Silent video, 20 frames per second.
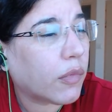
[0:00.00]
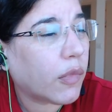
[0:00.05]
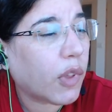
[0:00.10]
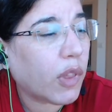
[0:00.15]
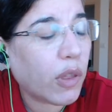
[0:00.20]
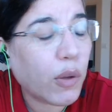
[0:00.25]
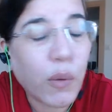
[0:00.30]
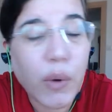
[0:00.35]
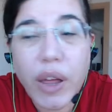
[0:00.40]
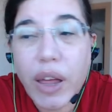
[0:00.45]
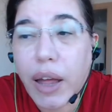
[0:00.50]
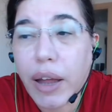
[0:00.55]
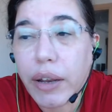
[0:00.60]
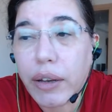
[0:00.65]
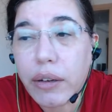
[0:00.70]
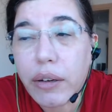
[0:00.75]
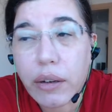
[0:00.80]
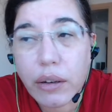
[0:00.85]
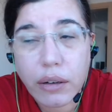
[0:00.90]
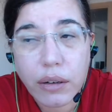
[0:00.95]
the way I
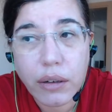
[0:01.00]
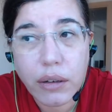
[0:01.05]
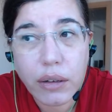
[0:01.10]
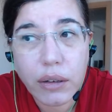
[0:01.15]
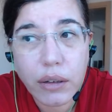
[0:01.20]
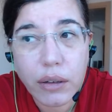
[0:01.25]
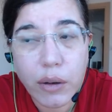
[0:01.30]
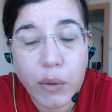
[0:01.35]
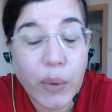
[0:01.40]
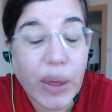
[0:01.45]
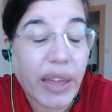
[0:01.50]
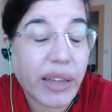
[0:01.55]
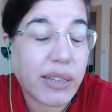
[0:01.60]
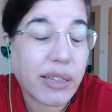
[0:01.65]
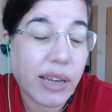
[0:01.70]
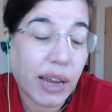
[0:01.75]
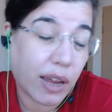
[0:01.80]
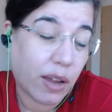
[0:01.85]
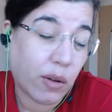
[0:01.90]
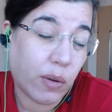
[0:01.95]
look, the way I
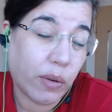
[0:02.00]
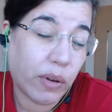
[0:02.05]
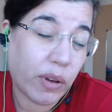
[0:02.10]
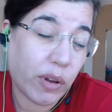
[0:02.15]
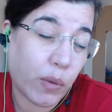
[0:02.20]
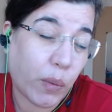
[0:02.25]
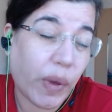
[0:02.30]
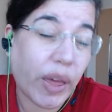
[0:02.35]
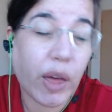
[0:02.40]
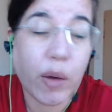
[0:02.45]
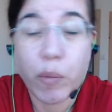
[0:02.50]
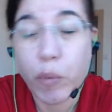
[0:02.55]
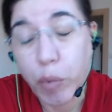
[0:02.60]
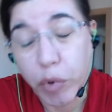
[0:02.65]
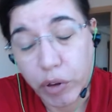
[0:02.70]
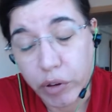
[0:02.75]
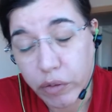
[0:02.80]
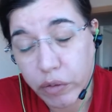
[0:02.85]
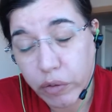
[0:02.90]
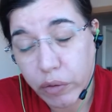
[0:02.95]
sound, the way I
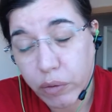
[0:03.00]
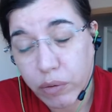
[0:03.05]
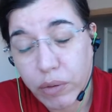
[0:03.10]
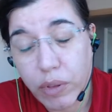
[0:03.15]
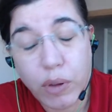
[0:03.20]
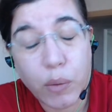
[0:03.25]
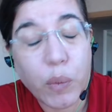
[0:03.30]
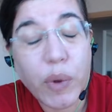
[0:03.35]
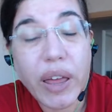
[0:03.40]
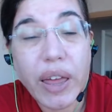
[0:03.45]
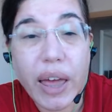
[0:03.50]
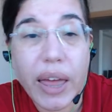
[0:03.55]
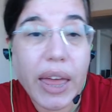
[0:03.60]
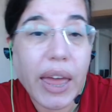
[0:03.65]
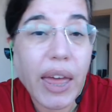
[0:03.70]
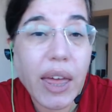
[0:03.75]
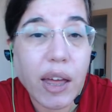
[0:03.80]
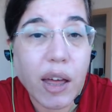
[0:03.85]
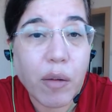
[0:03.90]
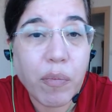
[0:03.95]
move, the way I
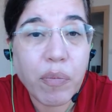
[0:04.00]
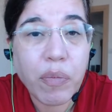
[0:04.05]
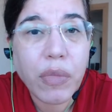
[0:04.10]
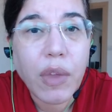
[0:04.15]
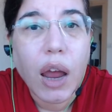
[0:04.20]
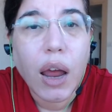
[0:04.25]
am,